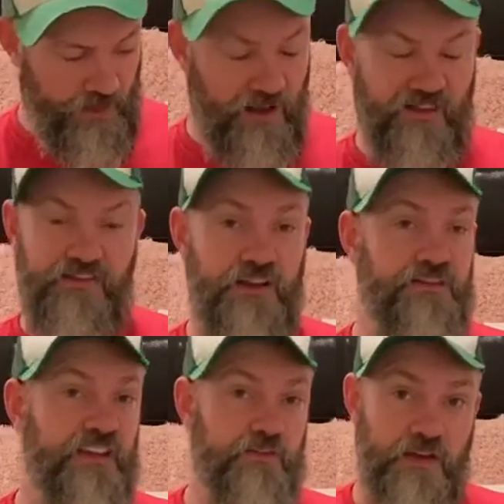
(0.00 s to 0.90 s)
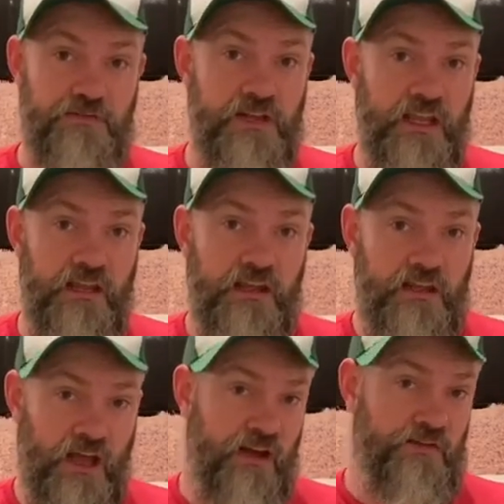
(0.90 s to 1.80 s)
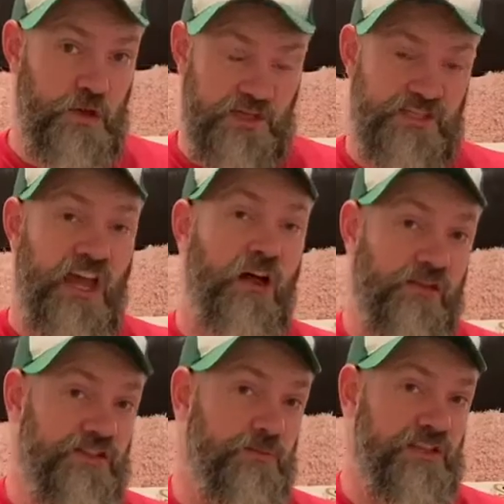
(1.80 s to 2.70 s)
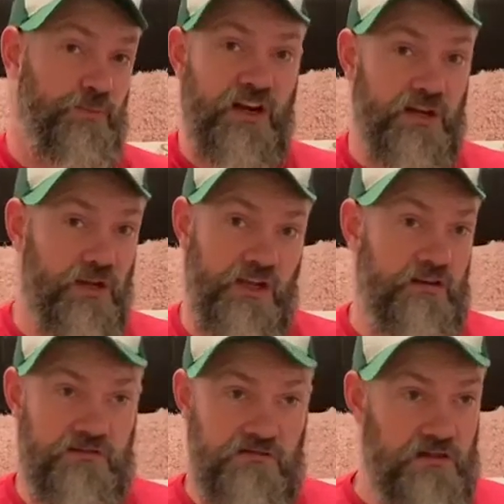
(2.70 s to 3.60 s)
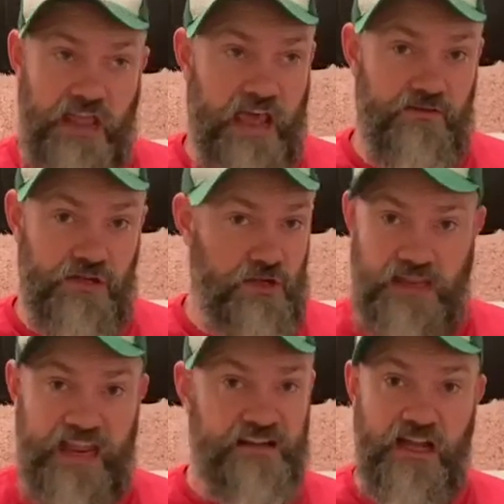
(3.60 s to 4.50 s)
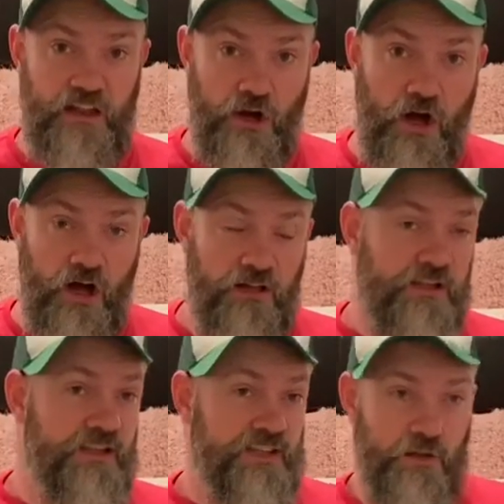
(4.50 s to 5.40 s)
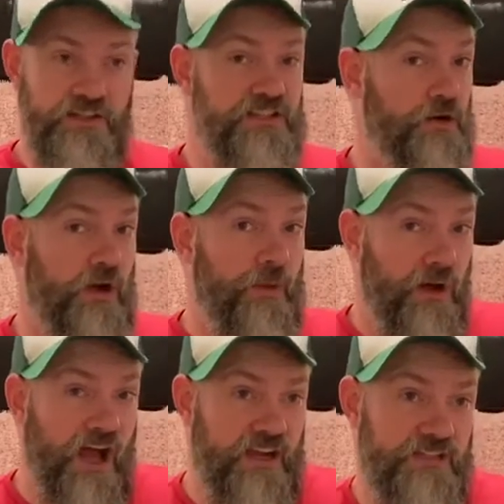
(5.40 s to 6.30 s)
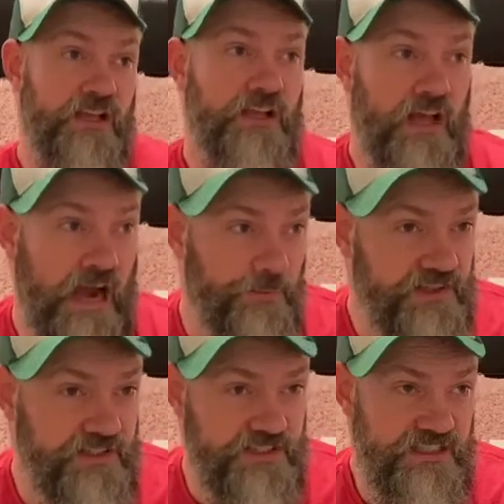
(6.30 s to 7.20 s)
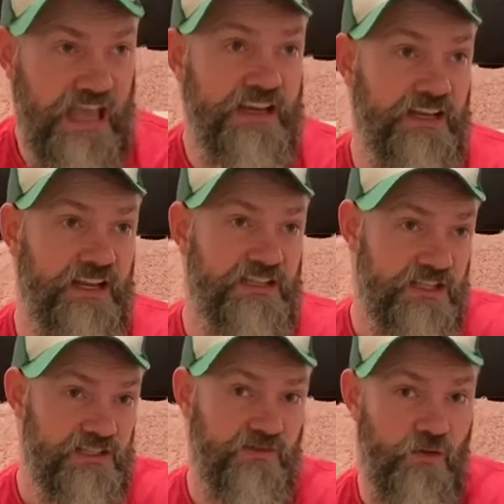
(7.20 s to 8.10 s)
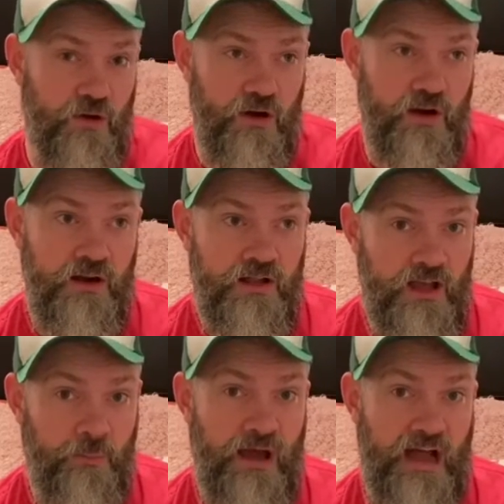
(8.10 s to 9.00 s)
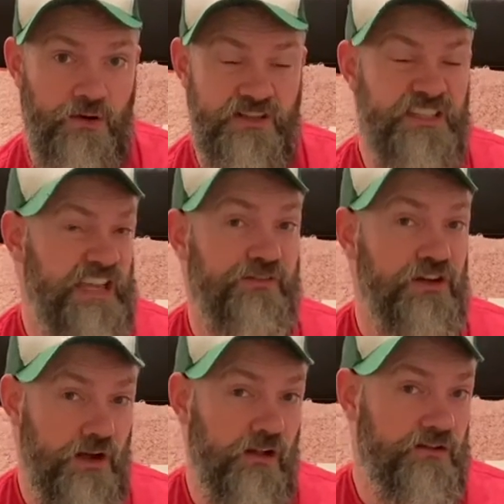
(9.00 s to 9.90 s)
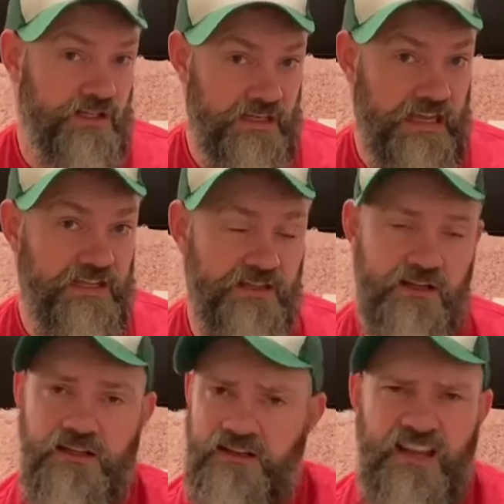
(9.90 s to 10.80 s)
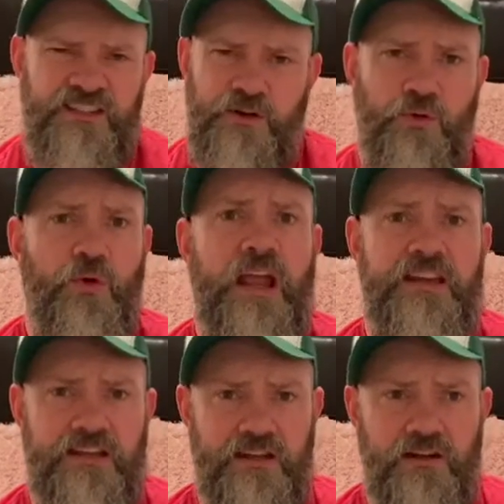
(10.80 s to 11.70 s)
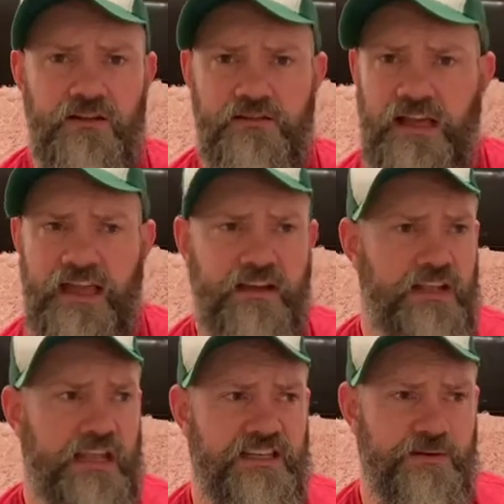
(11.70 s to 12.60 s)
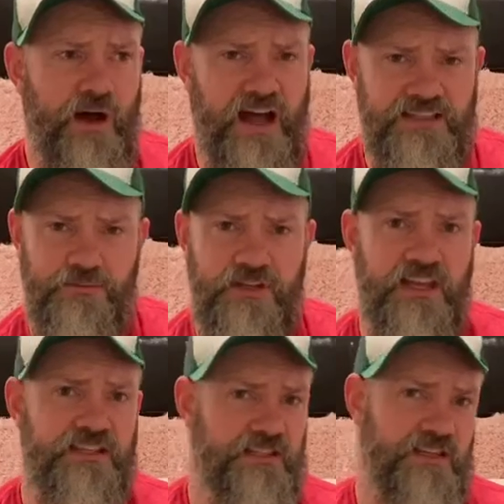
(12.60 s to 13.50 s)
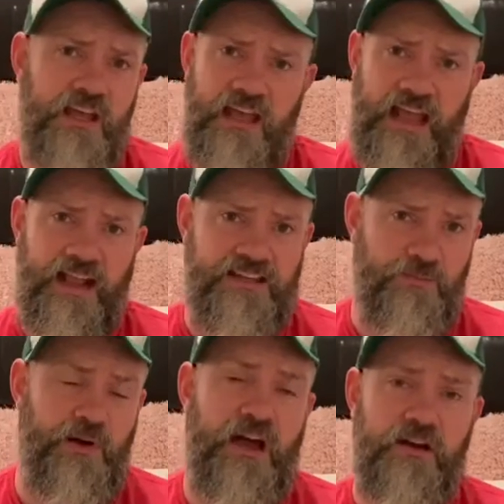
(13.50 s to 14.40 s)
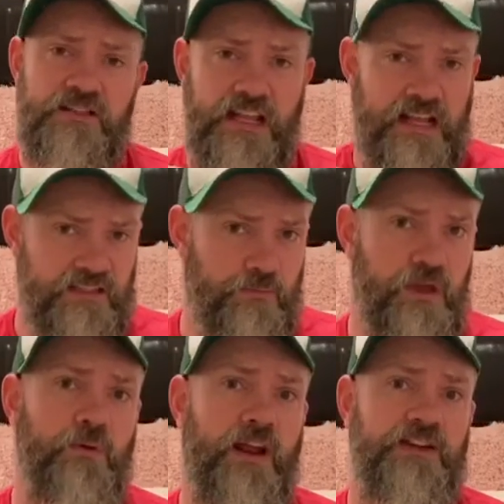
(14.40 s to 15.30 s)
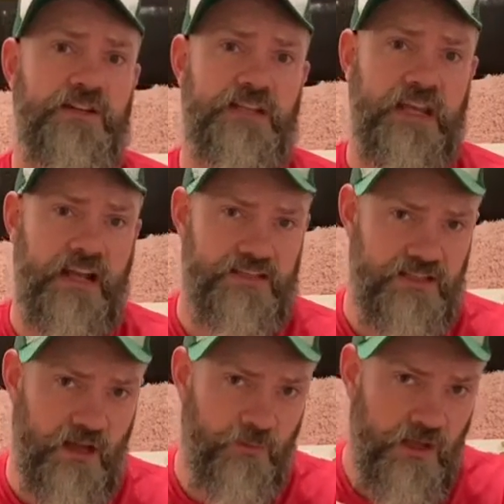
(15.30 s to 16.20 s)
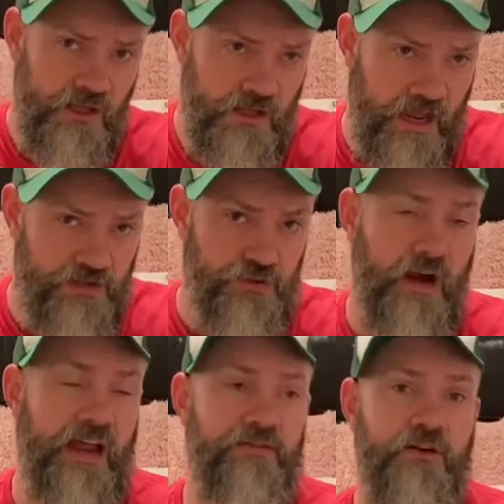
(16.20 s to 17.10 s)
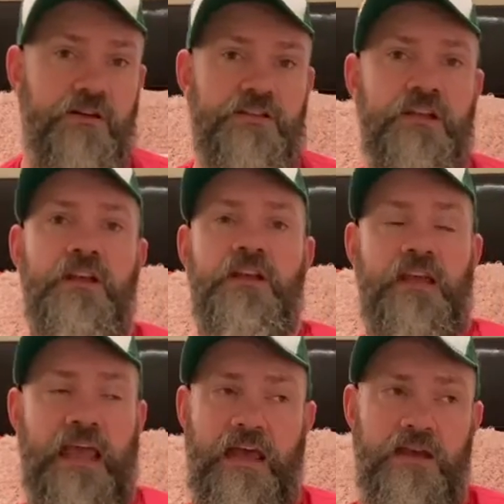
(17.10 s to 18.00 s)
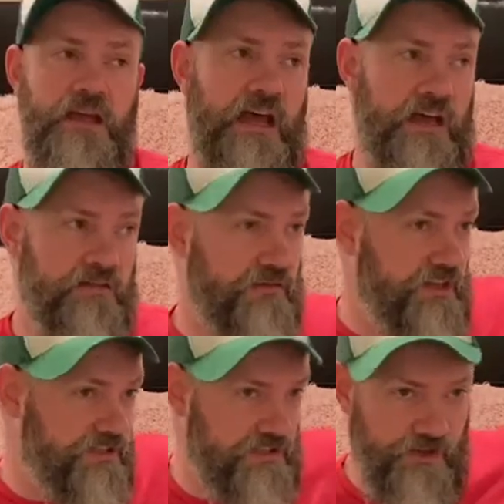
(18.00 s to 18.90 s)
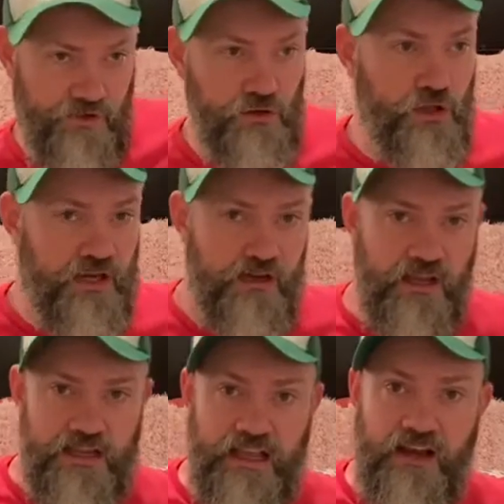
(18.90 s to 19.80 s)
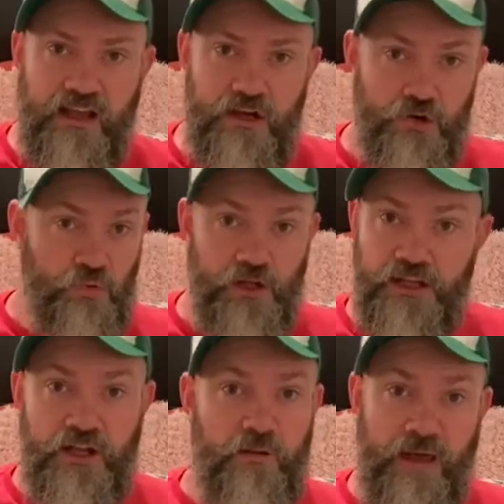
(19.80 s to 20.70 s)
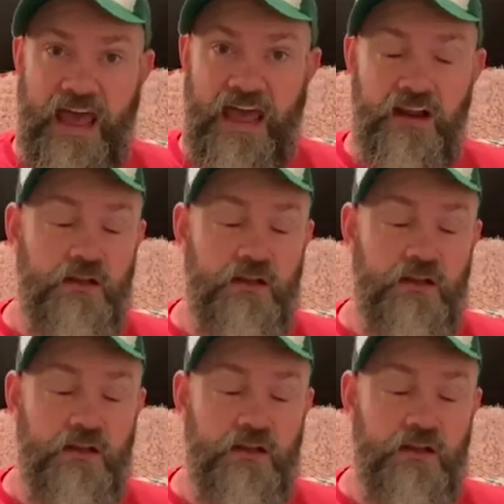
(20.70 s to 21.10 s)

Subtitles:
about 50-50 of you can tell there's a misprint, you can't tell at all. So this is a great box. This is 10 discs for about $7 a disc. That's a great deal, and you get some awesome discs. I got some putters, I got some mid-ranges, I got some drivers, and this, if you're looking to get a really good bag,